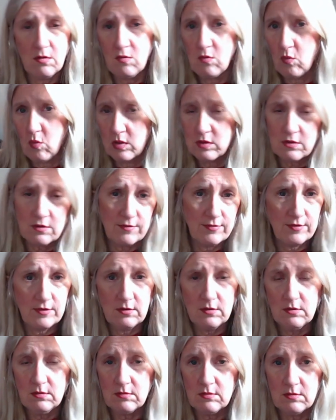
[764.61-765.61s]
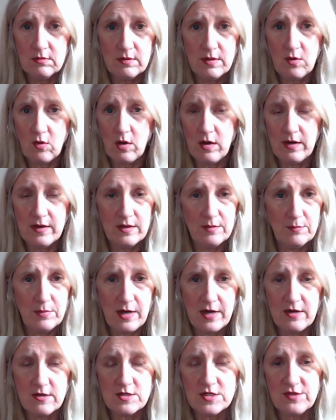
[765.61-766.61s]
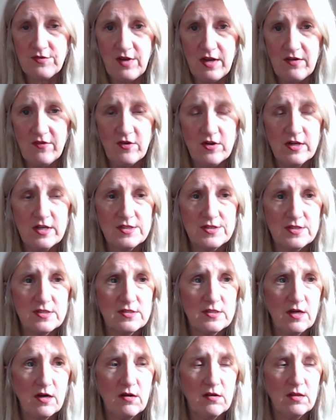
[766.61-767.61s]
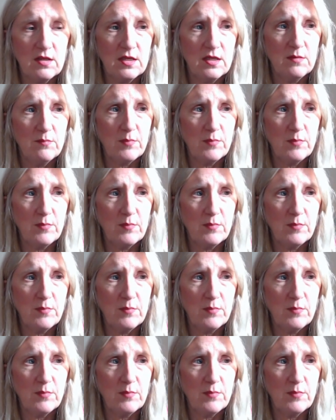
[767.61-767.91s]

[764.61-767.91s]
wonderful or in buyers' favor necessarily,